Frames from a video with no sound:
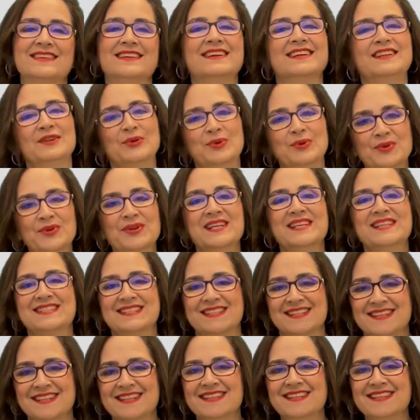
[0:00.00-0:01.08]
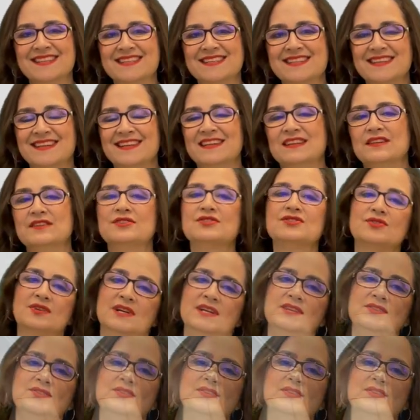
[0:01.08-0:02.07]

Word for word: and who isn't, try